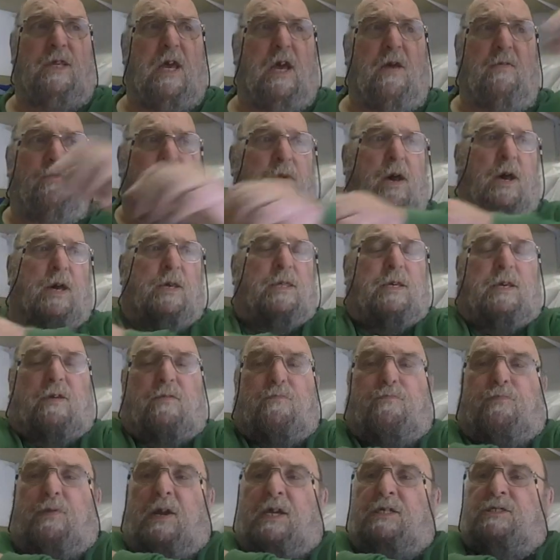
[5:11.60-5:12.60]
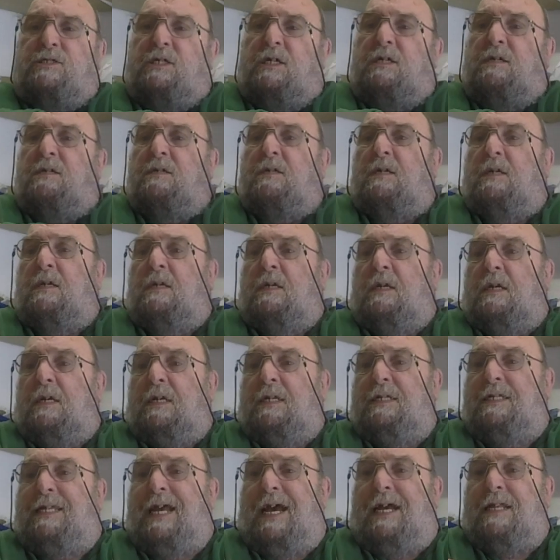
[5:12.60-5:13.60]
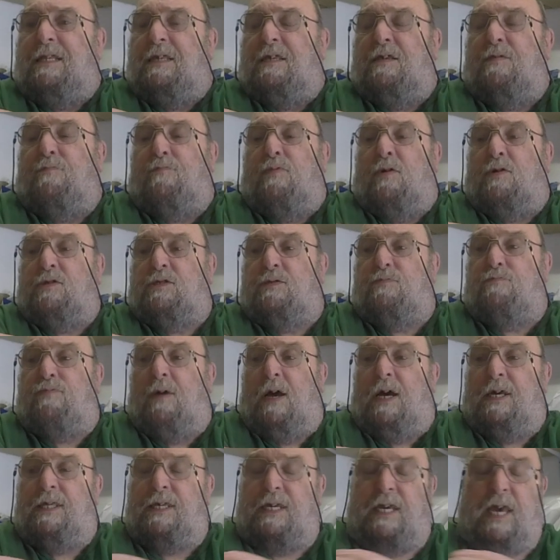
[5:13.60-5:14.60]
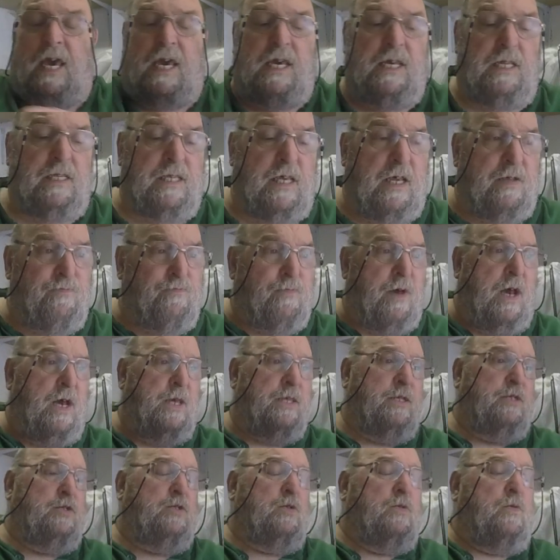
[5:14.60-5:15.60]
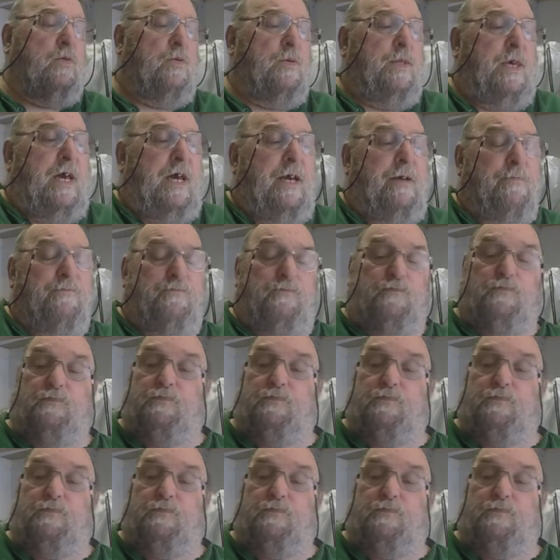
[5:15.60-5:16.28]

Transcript: down by the compressor, down at the bottom by the gate, by the door there.